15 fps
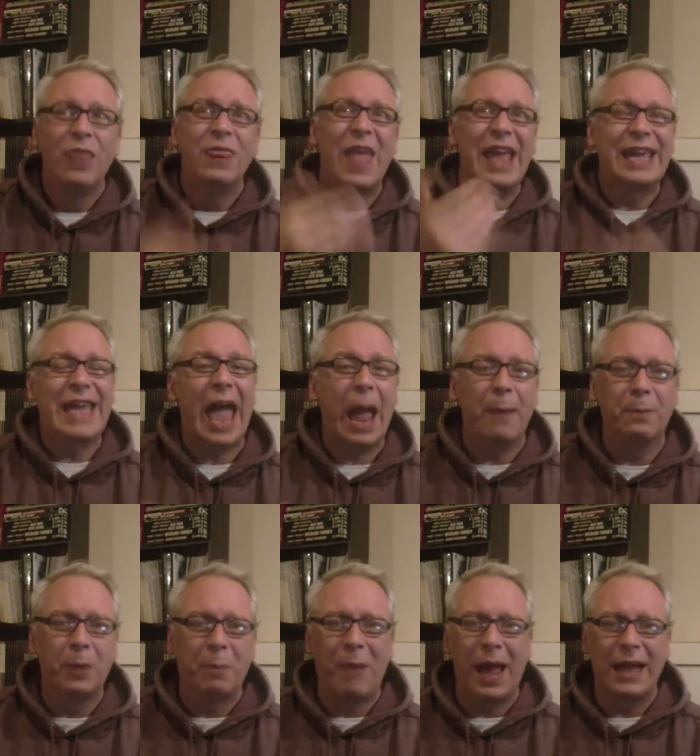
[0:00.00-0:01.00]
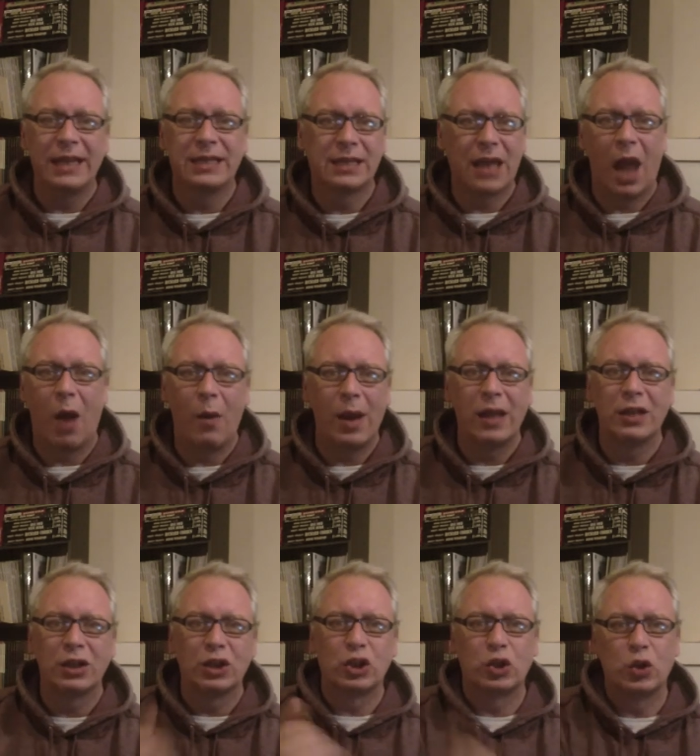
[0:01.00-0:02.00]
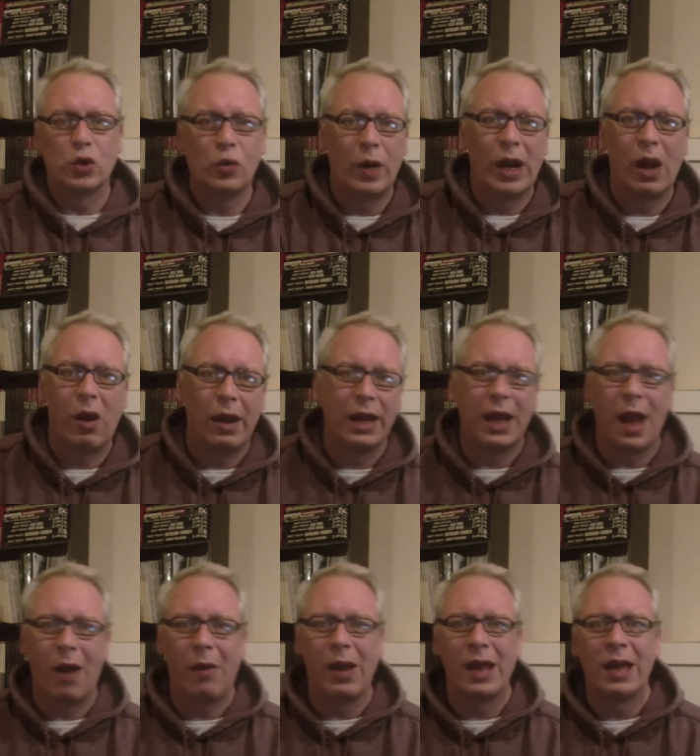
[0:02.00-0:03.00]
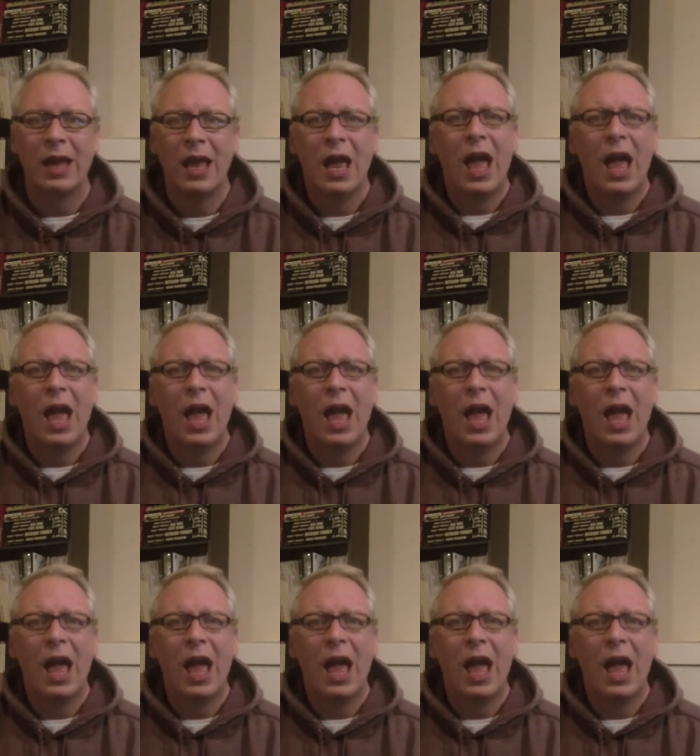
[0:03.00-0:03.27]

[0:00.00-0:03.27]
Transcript: they kept the pace pace going, the storyline going,